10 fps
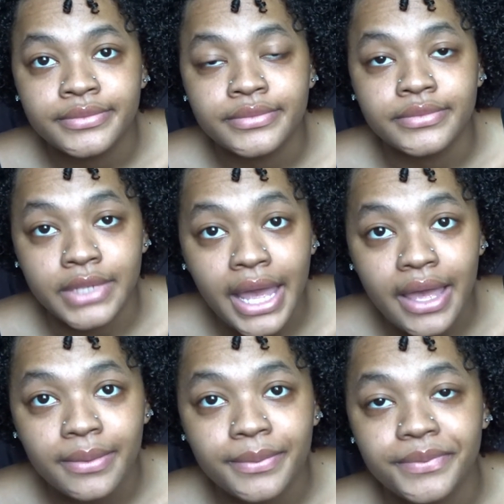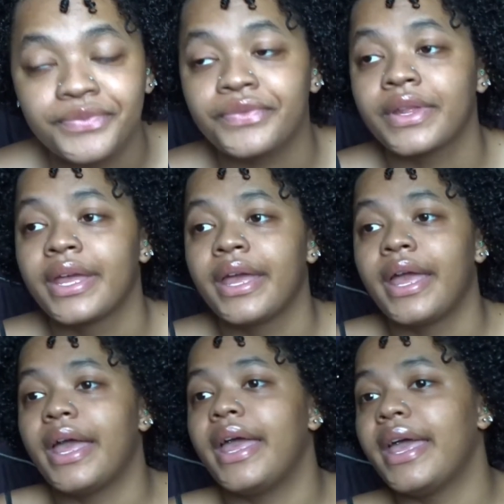Okay?
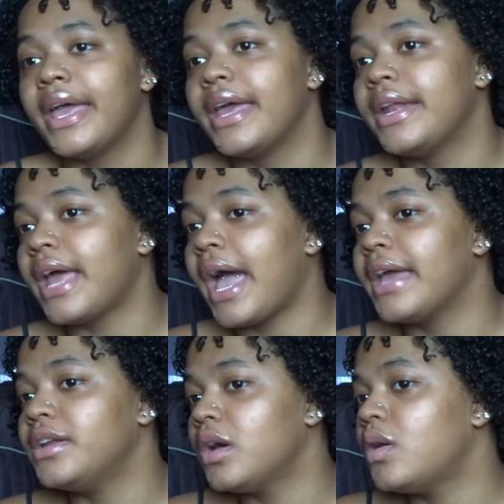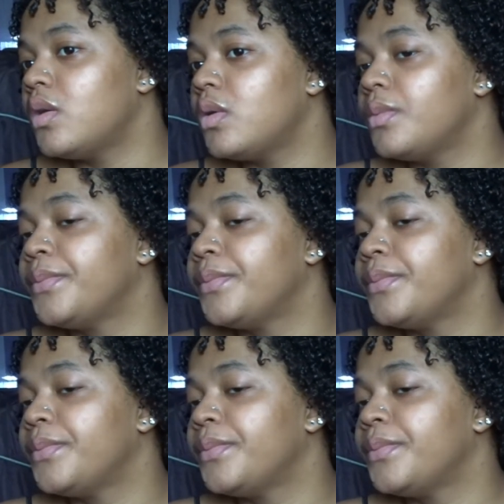And I know